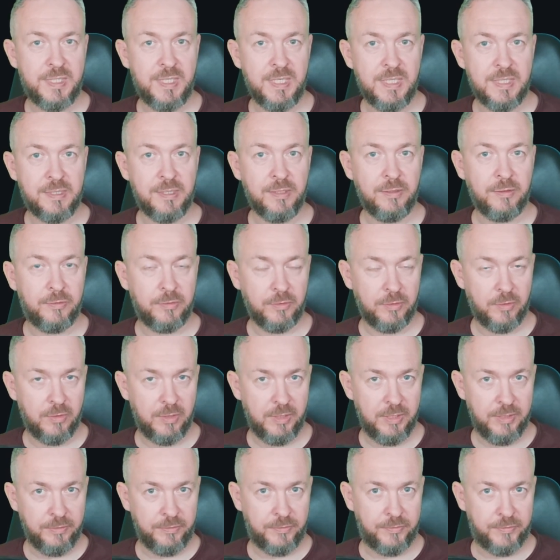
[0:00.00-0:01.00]
Assistant
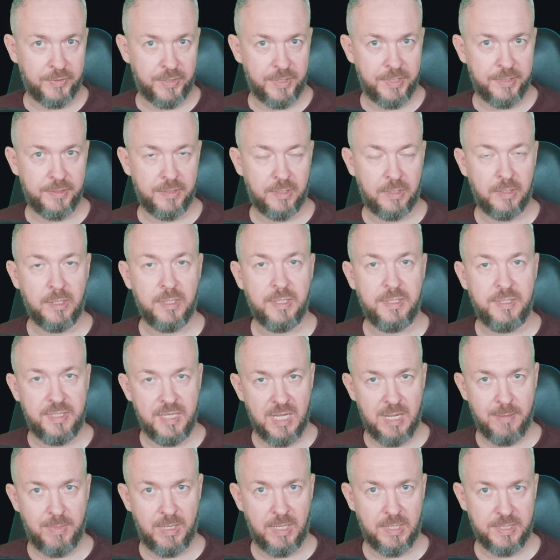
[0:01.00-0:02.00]
internal
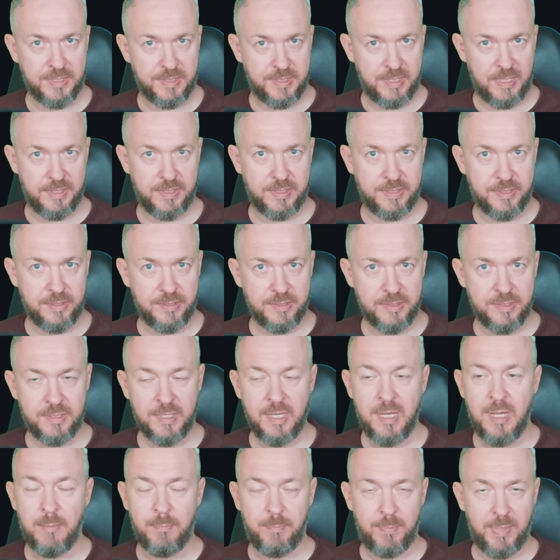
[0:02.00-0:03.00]
YAML
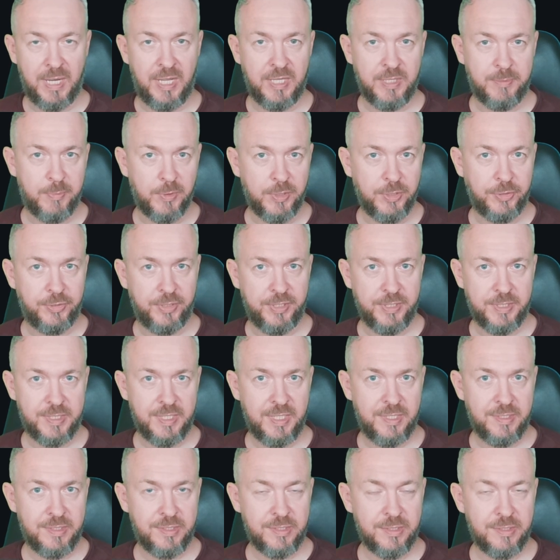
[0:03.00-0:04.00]
sensors, plant monitoring
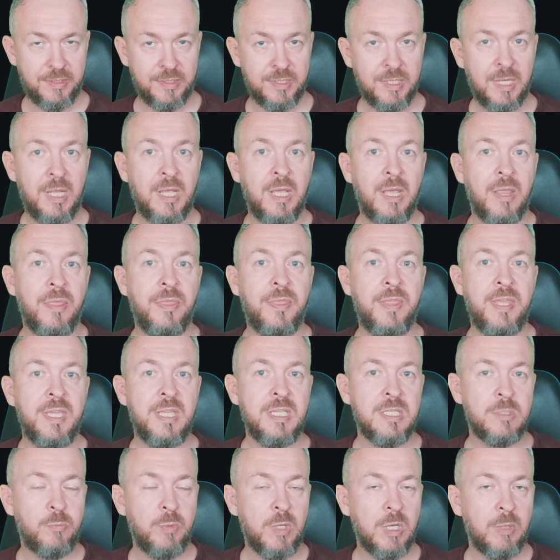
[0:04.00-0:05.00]
sensors,
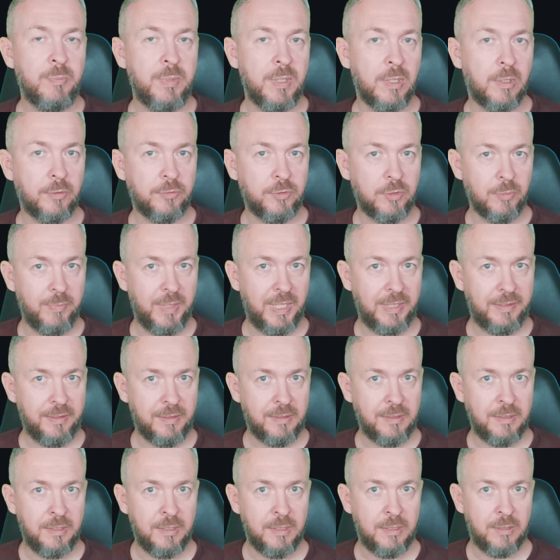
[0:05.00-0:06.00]
these will be
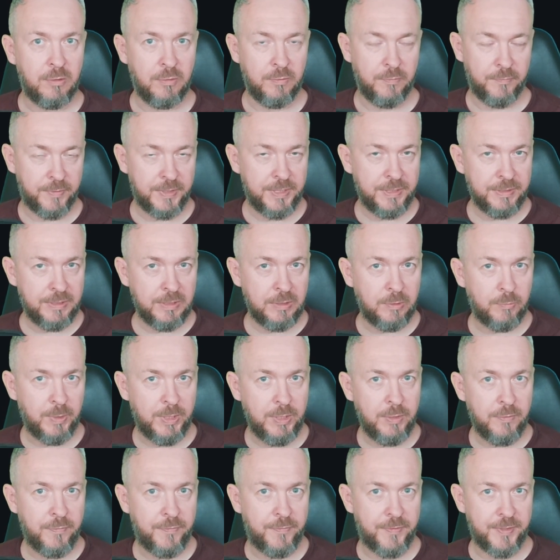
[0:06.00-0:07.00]
automatically converted
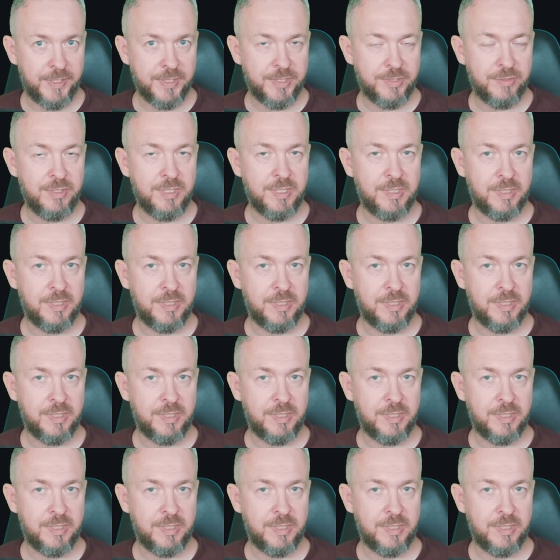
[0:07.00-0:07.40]
when you first